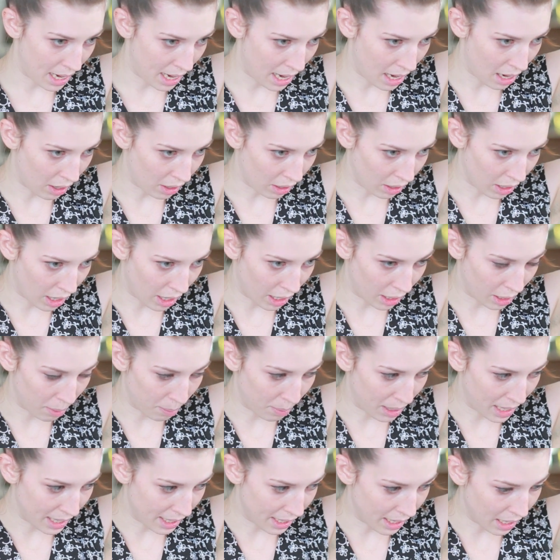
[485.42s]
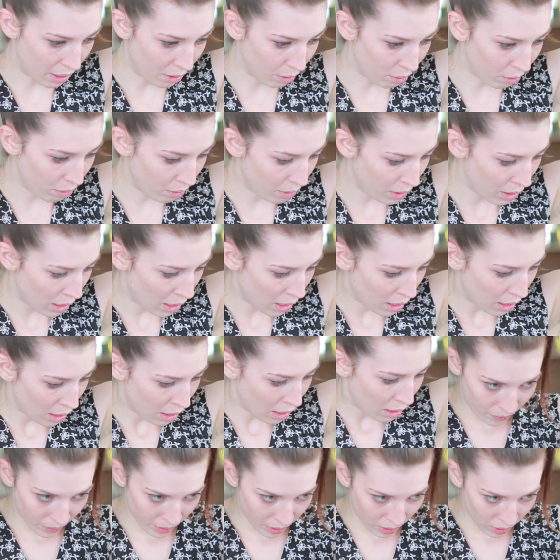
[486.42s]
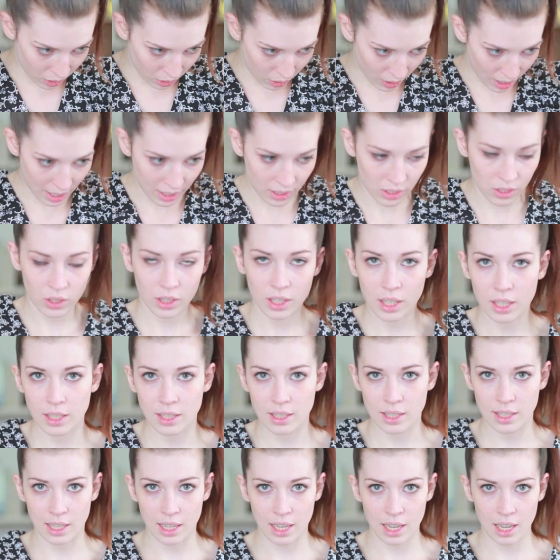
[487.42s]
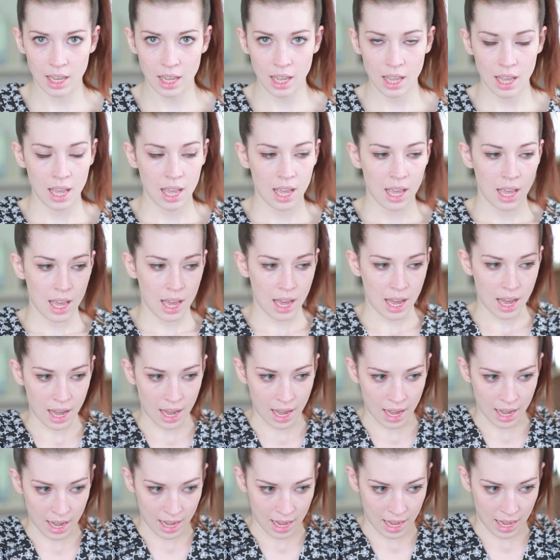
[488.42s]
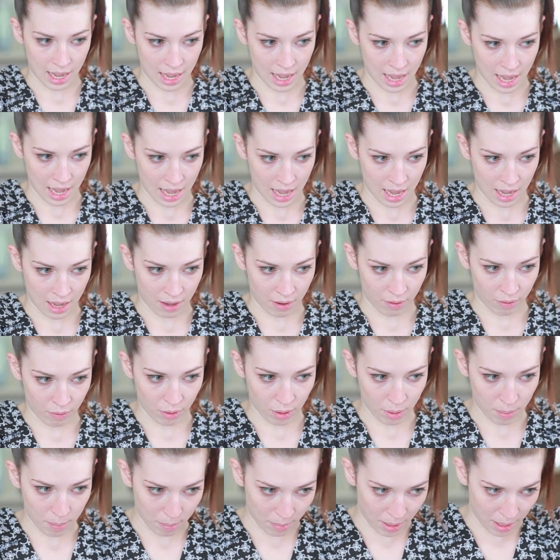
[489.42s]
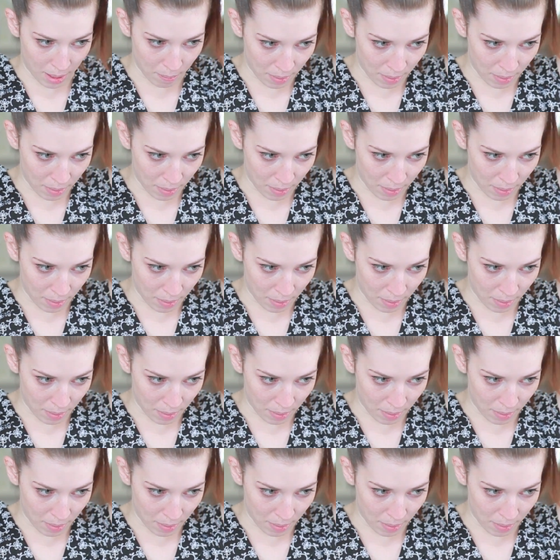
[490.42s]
hair color myself. So as you can see, I have my